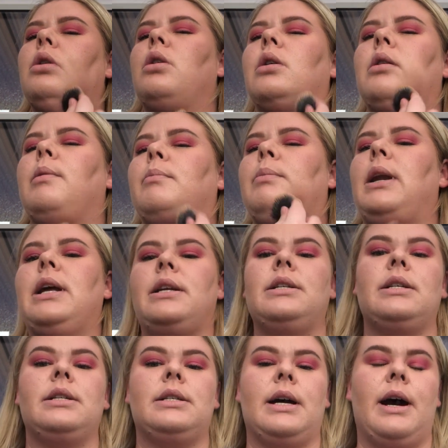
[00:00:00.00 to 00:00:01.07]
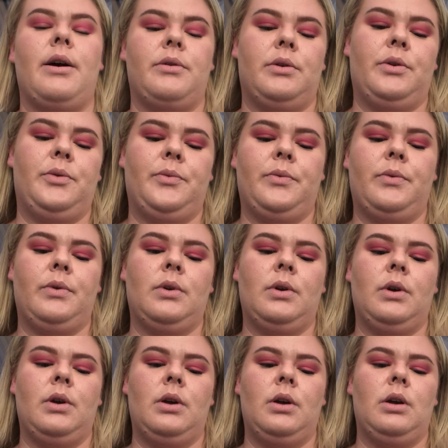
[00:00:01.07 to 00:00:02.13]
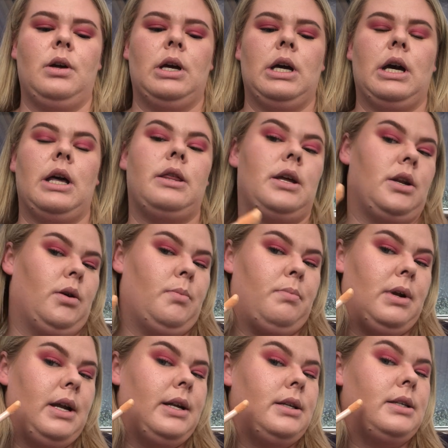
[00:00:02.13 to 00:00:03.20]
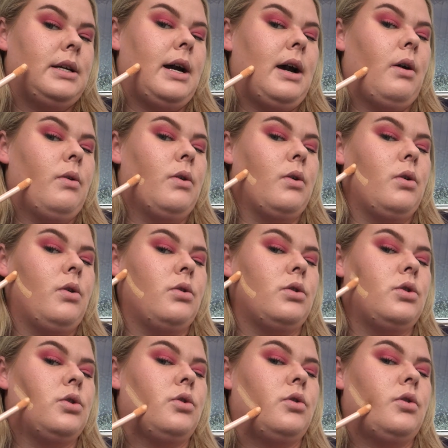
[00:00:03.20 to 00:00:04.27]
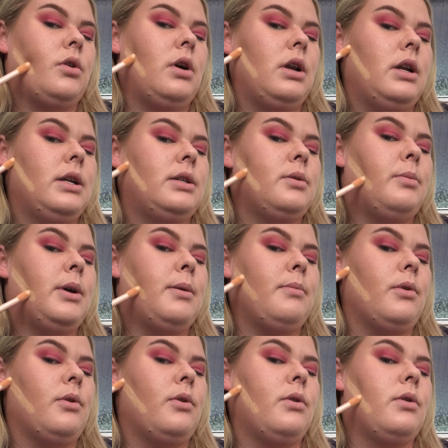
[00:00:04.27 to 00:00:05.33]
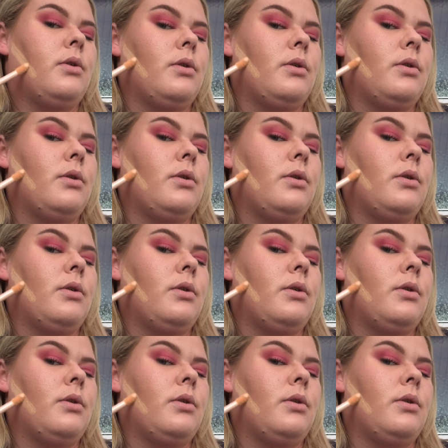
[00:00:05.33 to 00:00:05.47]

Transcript: and blend it down, and then I'll blend out the contour a little bit more.